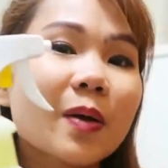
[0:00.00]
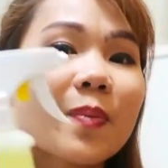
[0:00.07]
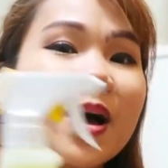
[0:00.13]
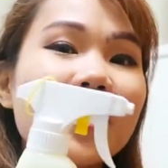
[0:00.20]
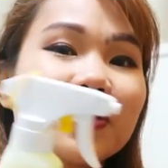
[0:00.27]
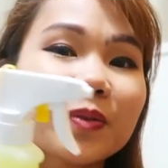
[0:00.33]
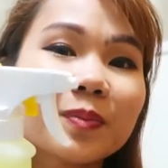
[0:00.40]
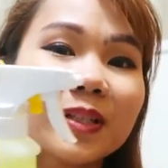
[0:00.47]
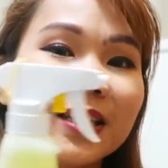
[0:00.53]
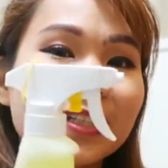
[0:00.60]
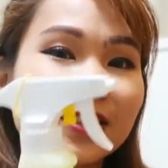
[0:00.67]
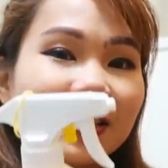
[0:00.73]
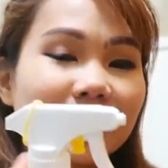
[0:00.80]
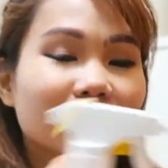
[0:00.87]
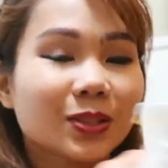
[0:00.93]
a bathroom
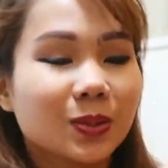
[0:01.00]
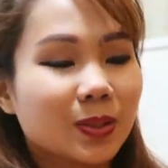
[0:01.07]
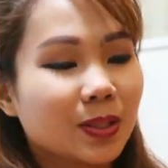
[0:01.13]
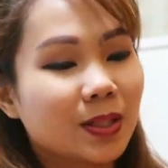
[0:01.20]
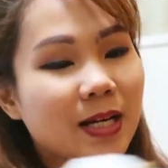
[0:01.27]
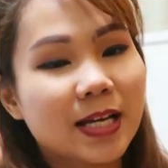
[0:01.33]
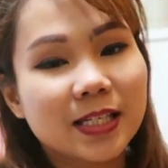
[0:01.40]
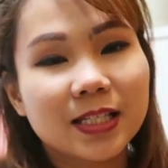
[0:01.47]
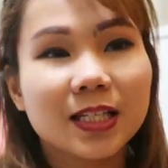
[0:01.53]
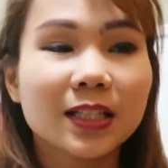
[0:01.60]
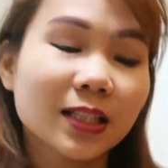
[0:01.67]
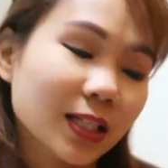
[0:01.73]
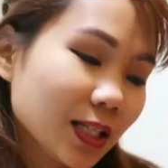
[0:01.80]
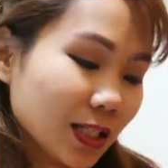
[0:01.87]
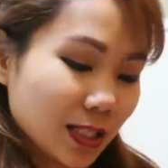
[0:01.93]
cleaner. So, I
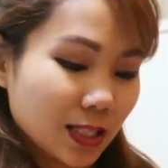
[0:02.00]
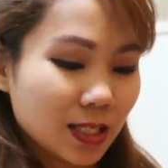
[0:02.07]
can...